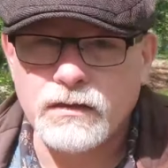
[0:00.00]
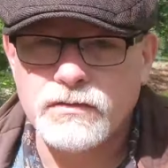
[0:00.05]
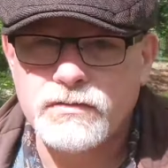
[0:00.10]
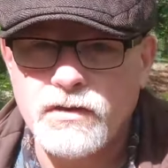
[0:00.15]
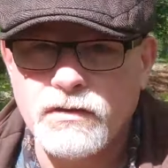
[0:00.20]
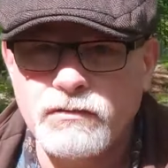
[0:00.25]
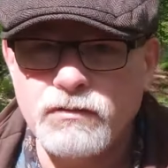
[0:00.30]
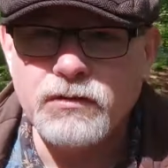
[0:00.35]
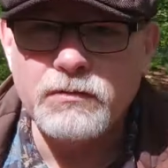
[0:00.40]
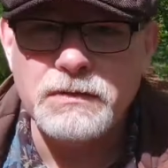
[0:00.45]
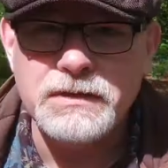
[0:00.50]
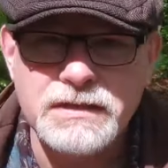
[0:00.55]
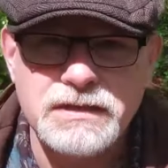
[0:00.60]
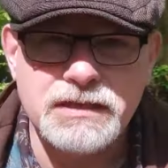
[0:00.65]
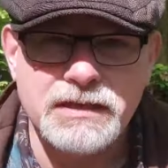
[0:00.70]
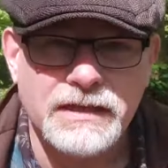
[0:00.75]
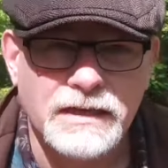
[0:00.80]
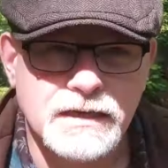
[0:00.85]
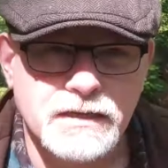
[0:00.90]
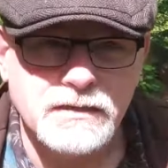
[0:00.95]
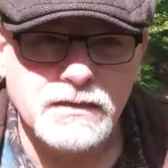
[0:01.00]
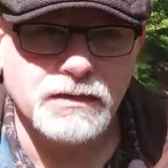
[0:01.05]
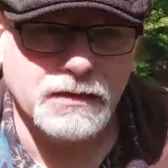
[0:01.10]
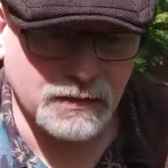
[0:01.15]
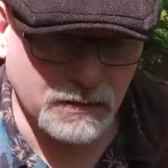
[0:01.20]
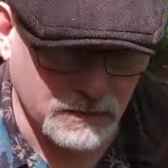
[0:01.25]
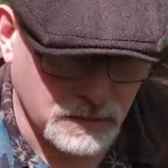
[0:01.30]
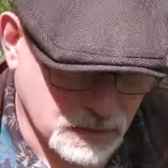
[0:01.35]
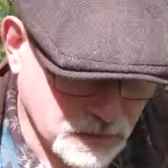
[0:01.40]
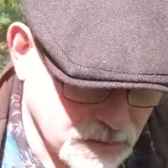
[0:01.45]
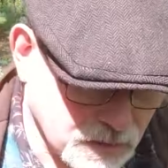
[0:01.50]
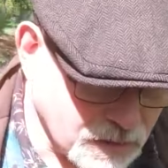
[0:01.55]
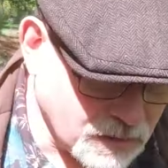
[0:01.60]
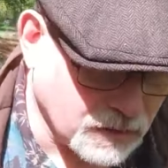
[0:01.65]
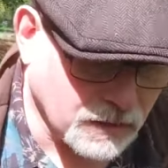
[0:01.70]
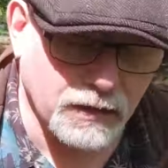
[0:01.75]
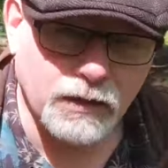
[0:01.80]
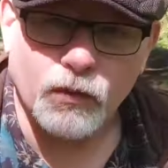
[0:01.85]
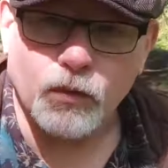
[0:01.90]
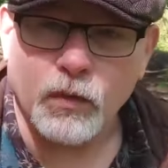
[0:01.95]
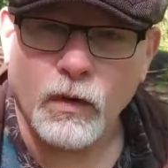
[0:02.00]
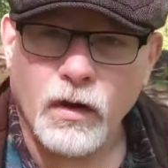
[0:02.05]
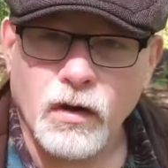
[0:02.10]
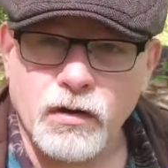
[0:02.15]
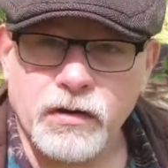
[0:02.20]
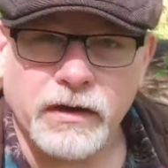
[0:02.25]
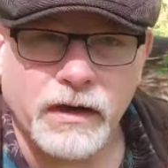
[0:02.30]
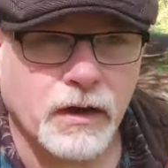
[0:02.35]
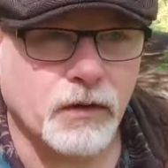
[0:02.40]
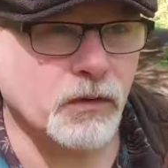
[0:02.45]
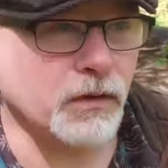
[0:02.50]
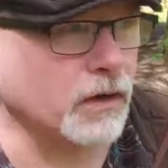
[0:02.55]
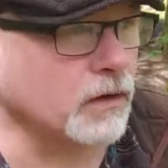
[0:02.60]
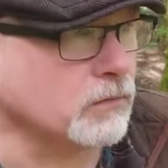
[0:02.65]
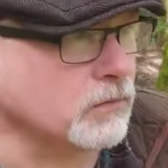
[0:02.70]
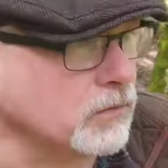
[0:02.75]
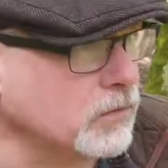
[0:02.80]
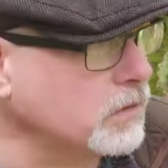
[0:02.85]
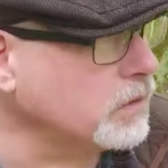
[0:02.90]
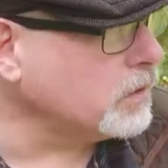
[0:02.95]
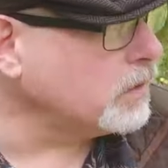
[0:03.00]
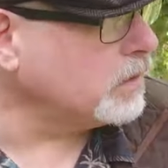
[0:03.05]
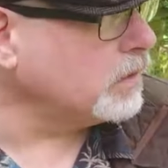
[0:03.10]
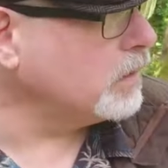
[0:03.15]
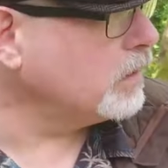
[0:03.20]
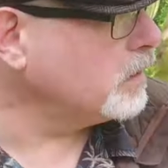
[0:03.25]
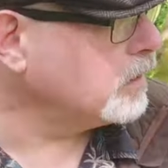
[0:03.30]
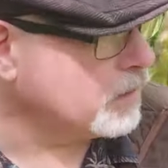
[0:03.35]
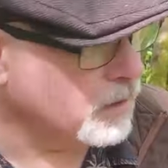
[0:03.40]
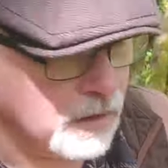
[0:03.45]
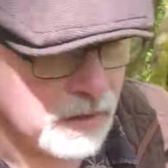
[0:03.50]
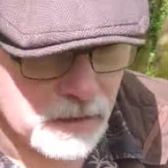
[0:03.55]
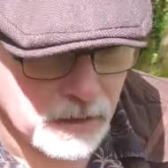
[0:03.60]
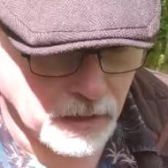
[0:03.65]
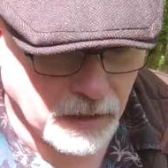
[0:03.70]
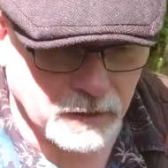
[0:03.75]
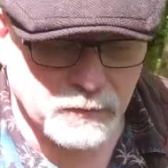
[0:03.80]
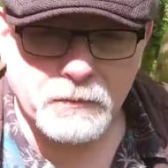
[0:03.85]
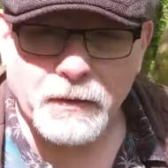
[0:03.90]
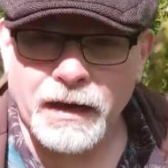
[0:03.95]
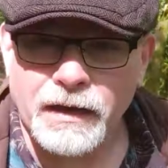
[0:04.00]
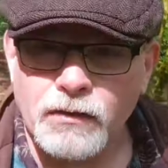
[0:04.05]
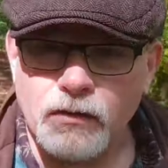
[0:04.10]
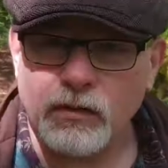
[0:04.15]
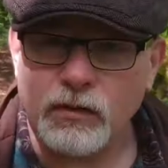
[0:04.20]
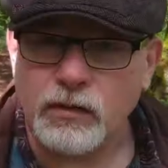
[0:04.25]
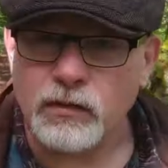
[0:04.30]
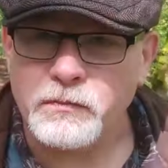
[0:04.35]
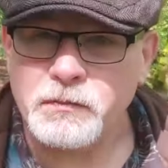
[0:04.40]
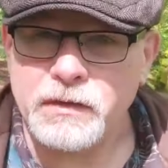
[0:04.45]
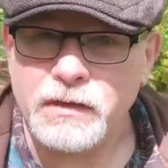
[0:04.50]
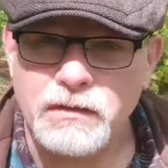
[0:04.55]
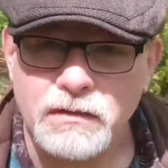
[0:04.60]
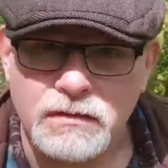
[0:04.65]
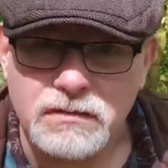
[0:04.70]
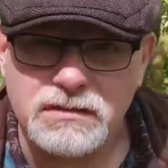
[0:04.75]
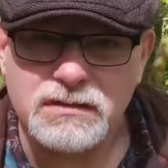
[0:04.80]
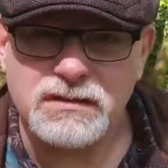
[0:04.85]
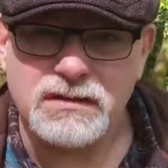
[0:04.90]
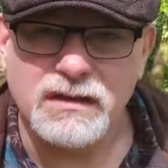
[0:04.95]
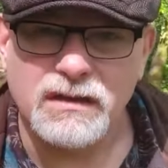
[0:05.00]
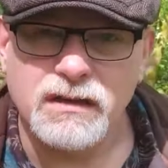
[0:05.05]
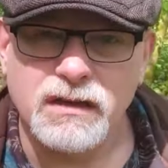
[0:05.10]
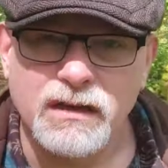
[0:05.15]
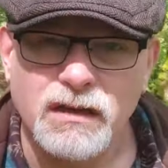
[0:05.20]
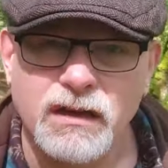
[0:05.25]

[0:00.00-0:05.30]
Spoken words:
So I'm coming to the end of this little walk now, and I'm going to head back home, because